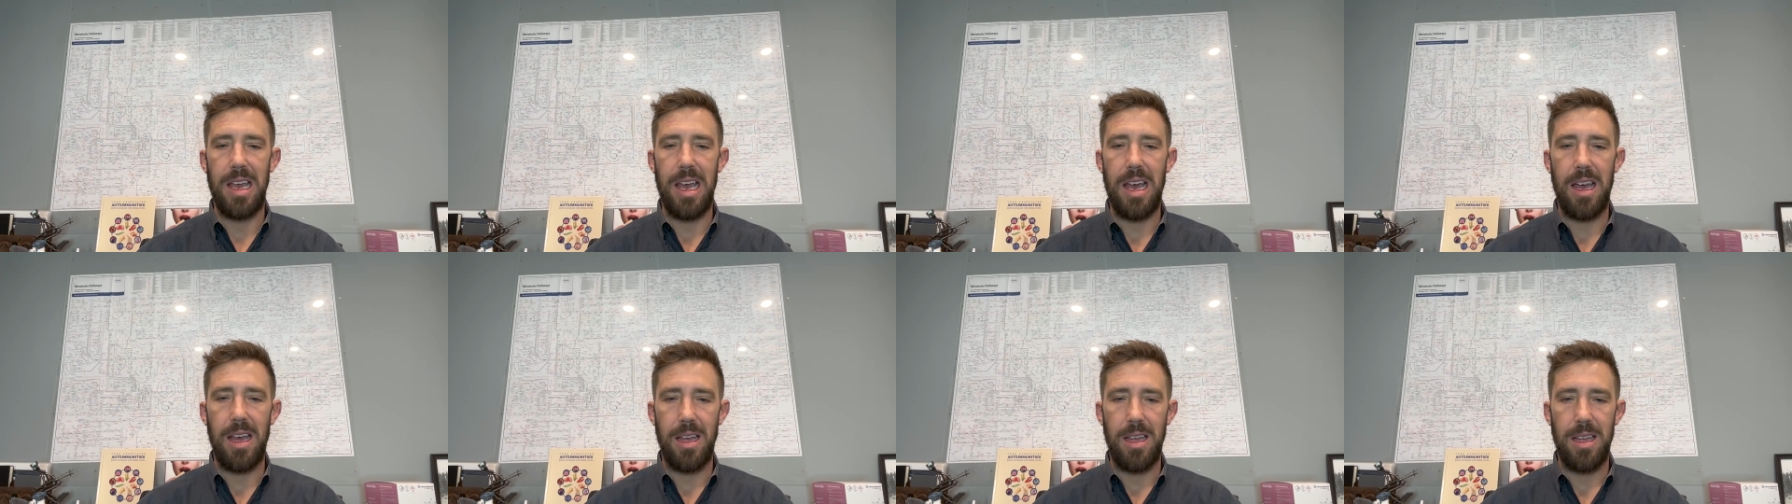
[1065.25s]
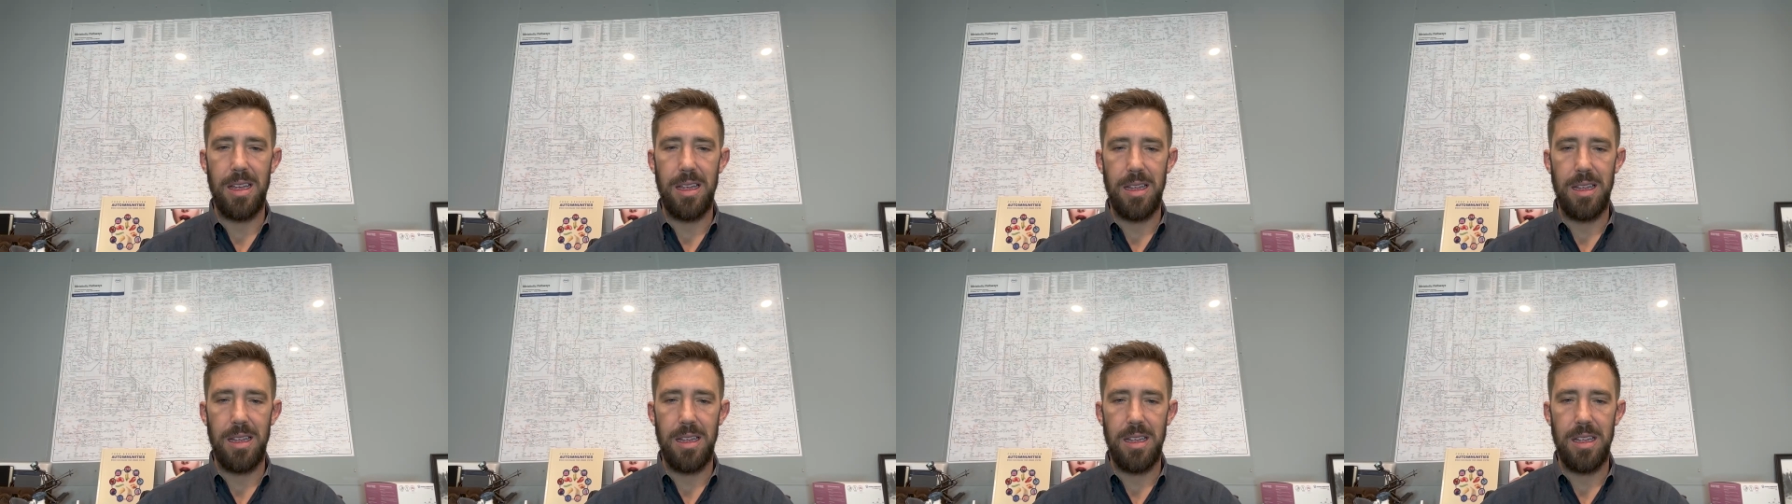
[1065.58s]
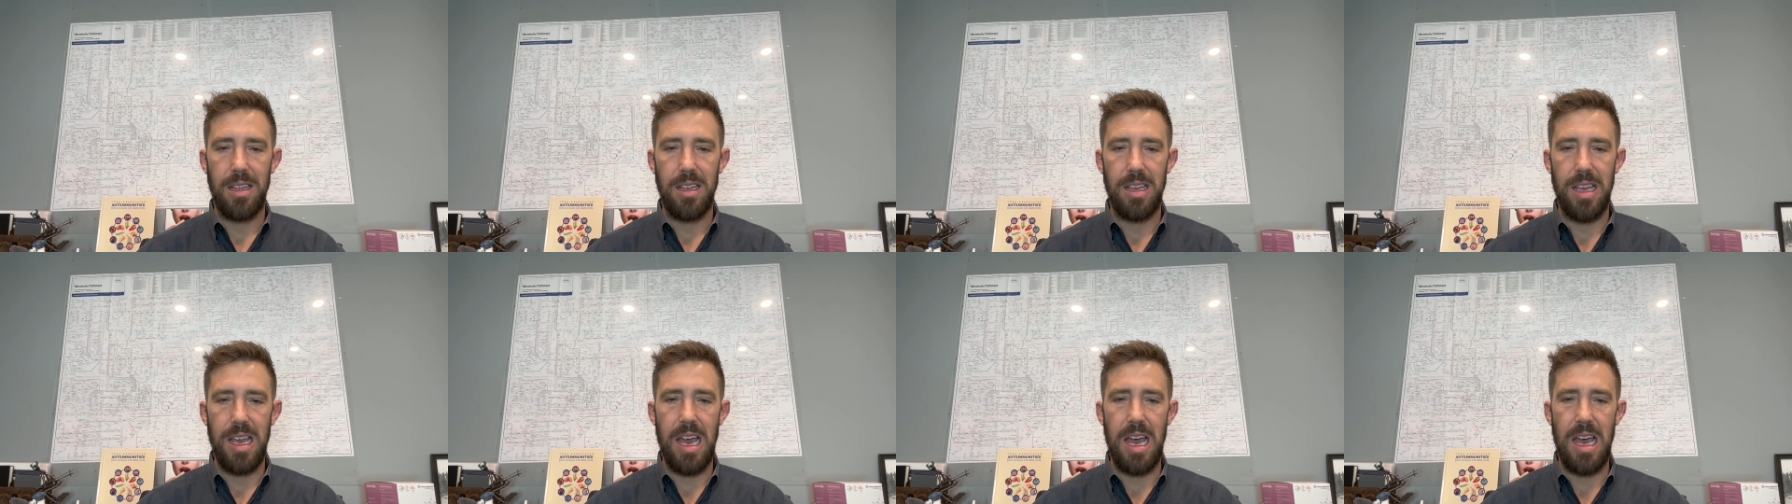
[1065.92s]
states?
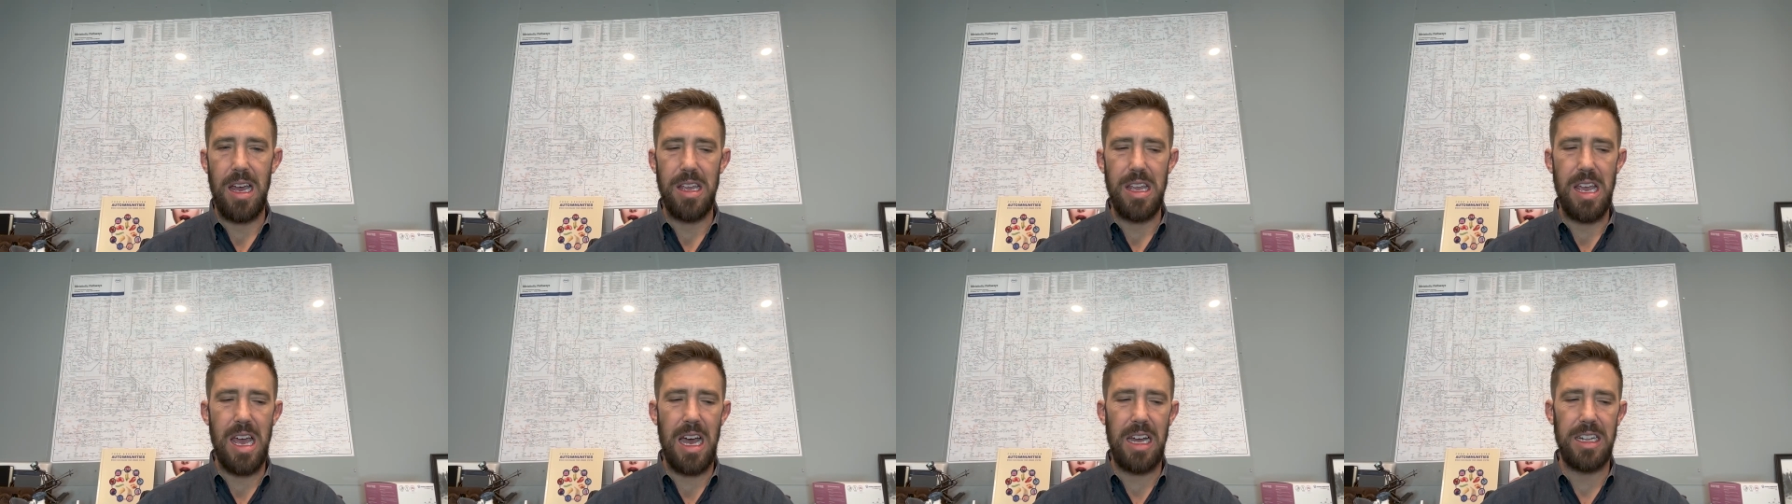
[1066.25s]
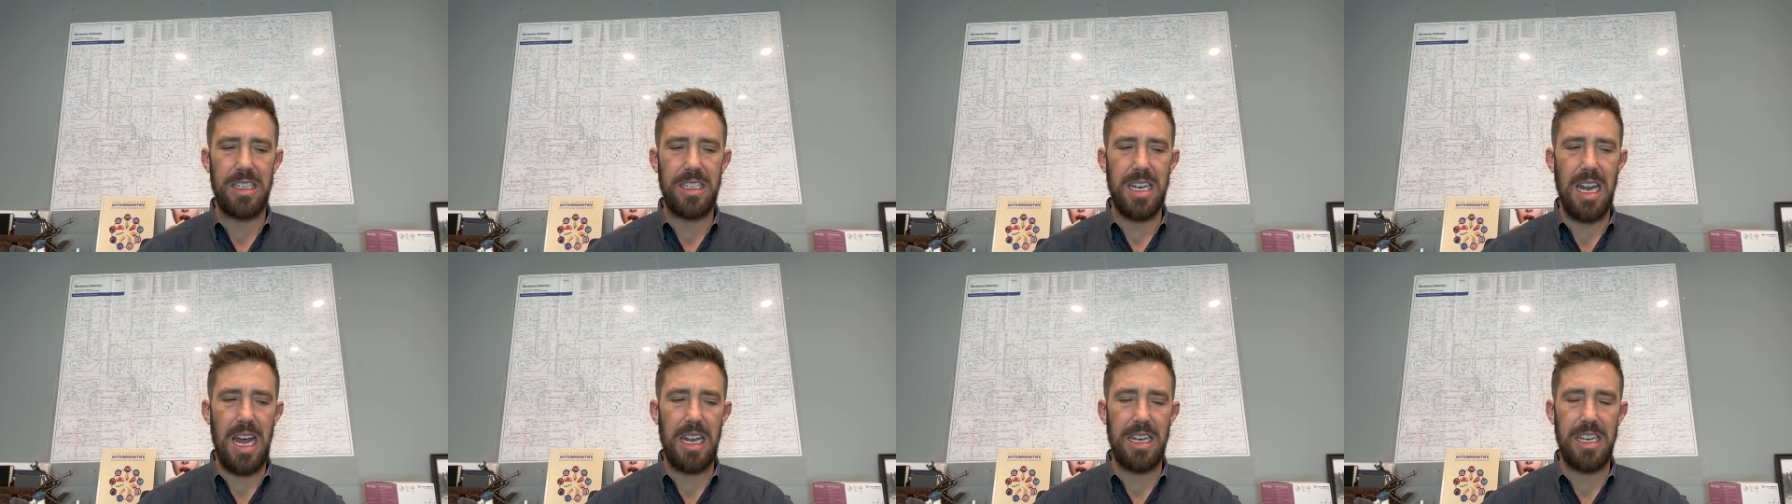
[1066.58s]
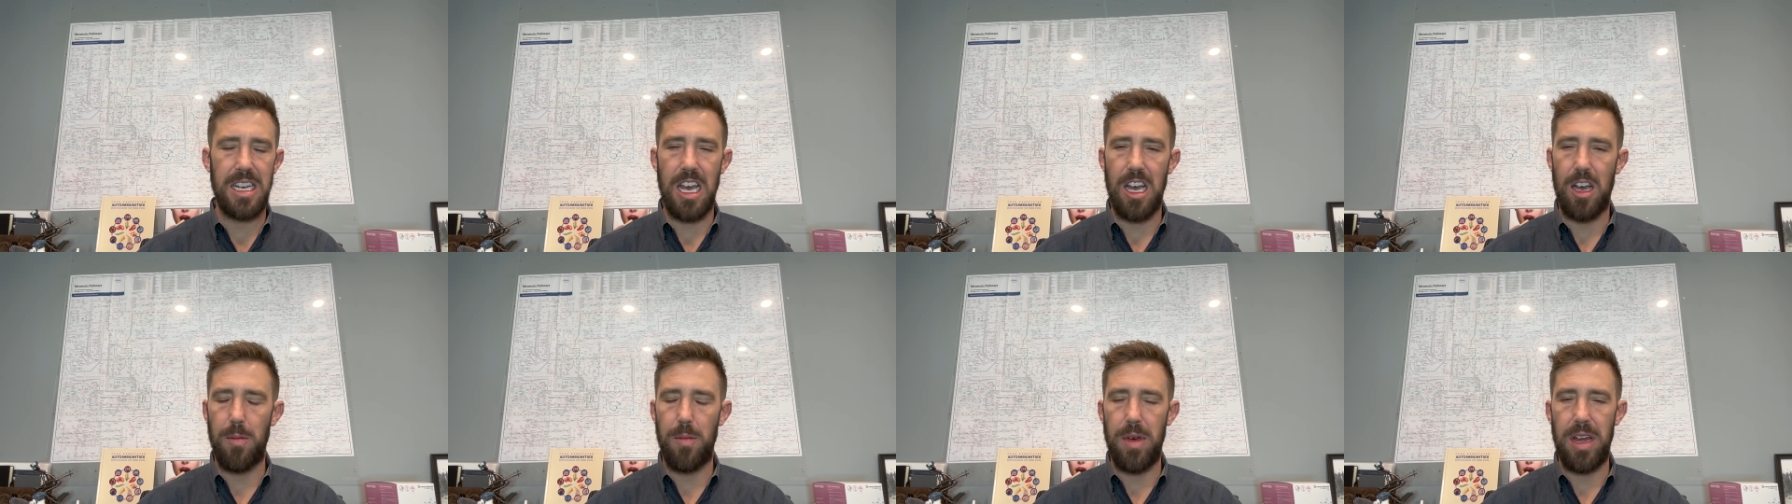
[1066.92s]
Yeah, yeah, it's not
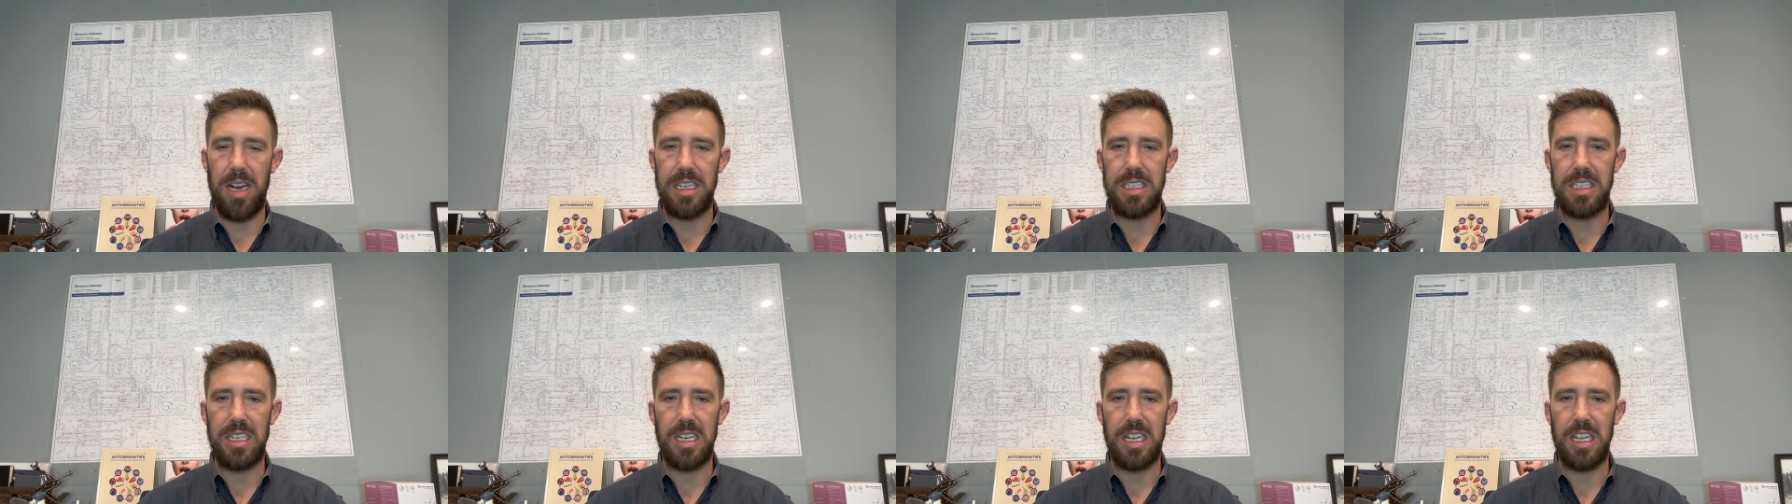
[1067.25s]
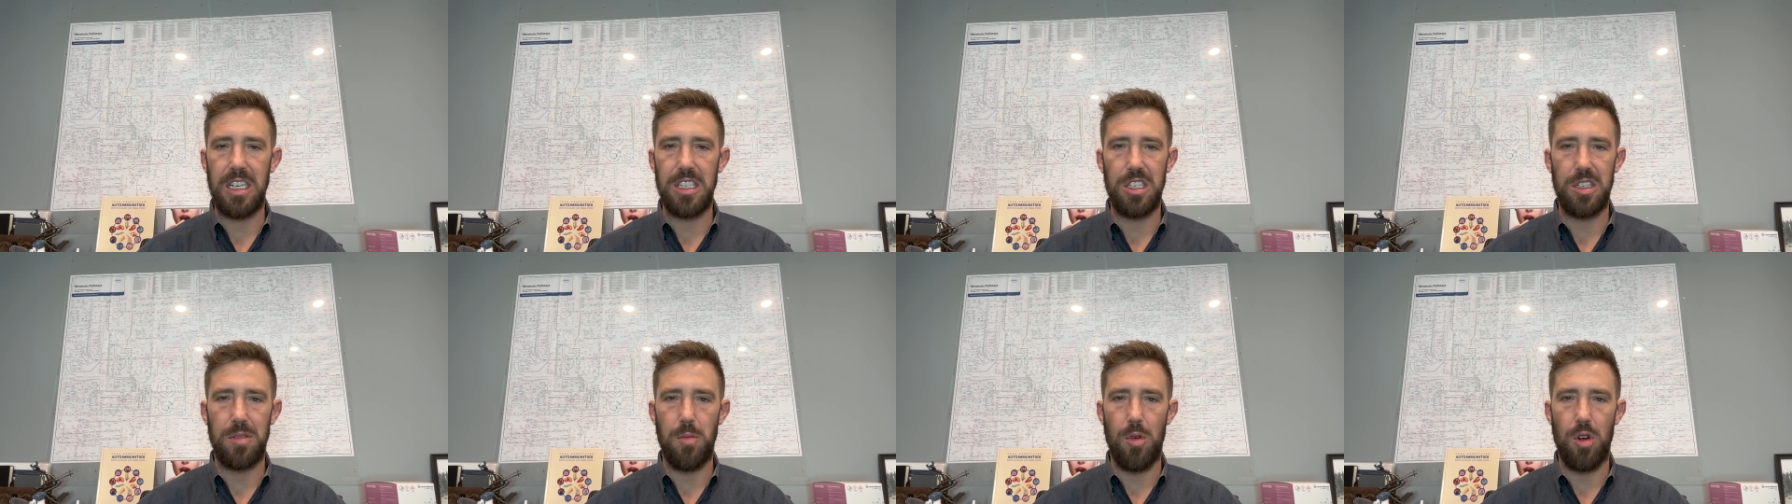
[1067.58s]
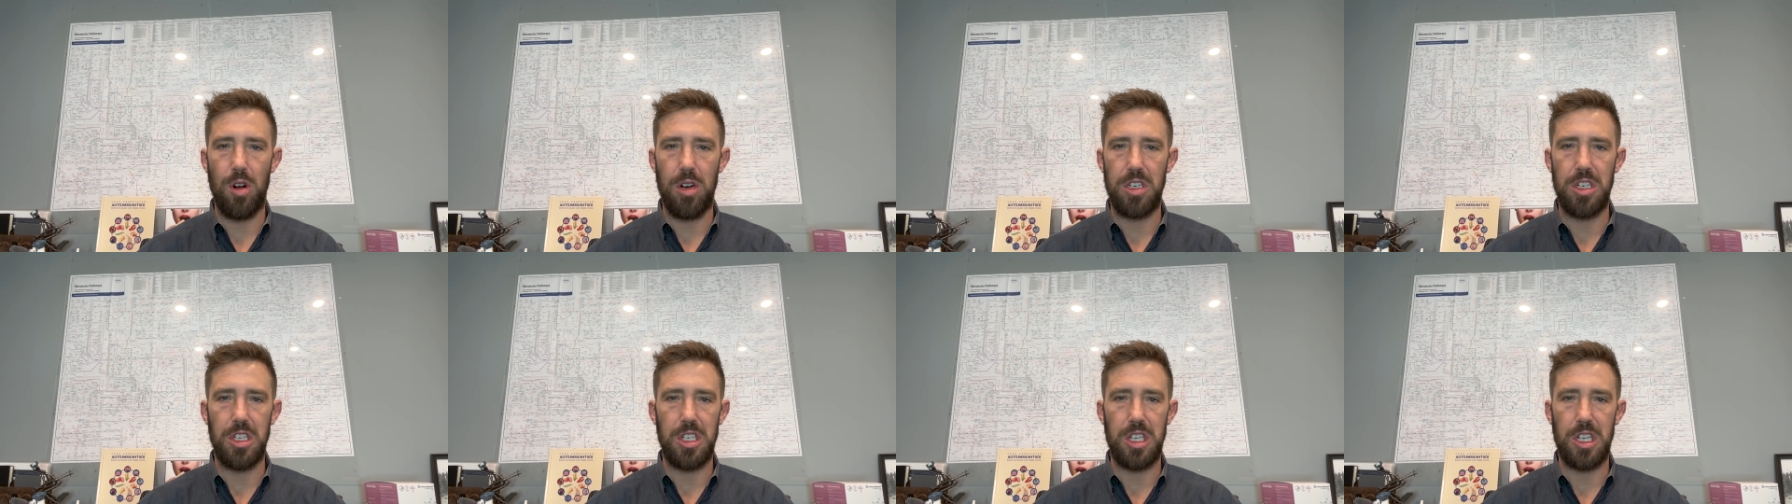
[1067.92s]
telemedicine because it's more
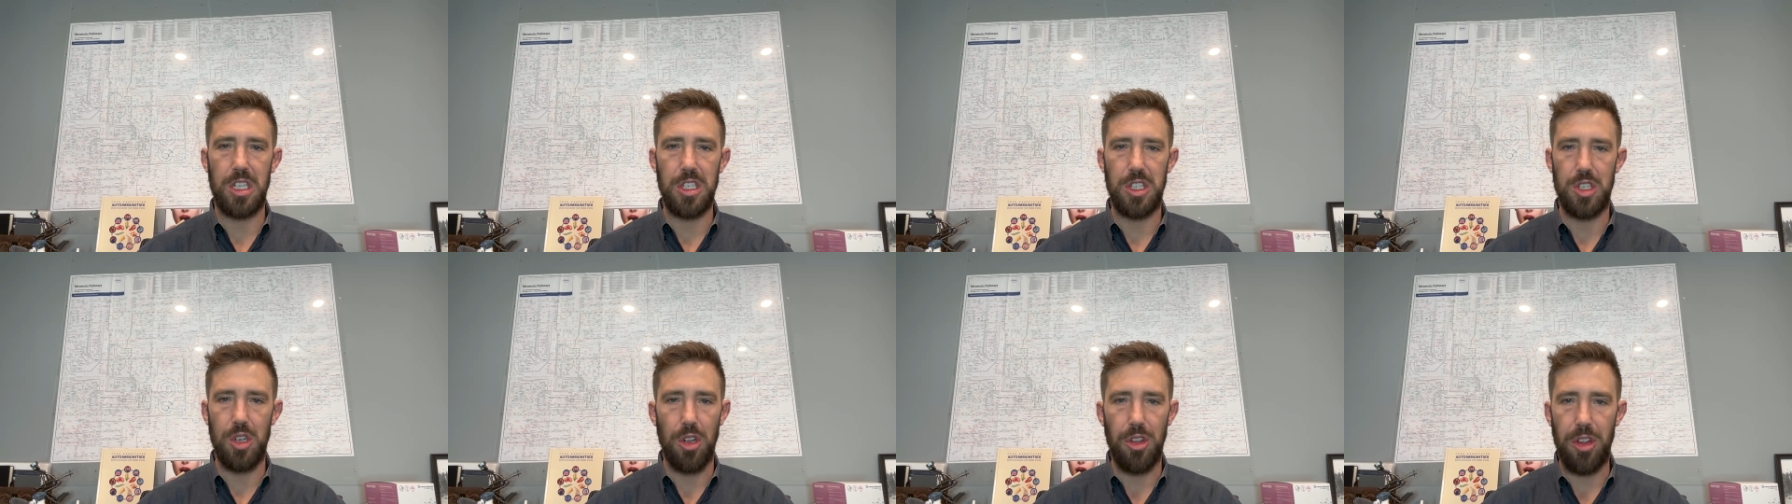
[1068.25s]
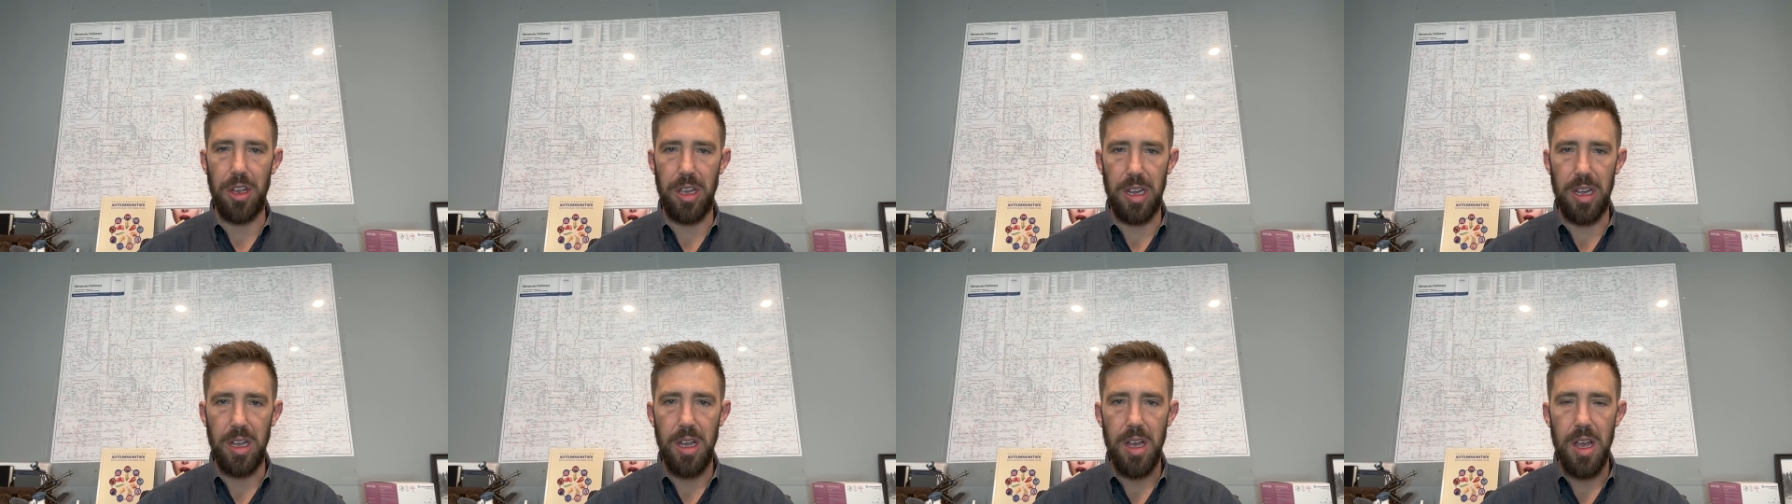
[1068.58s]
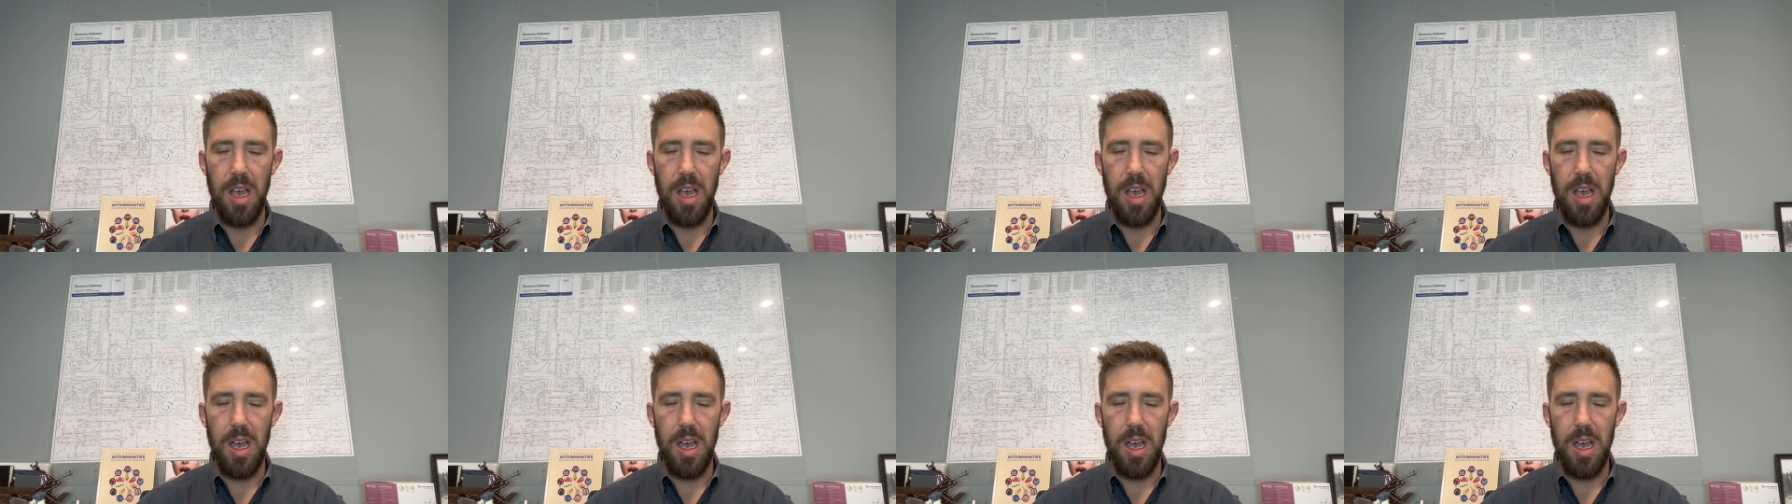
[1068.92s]
just consulting.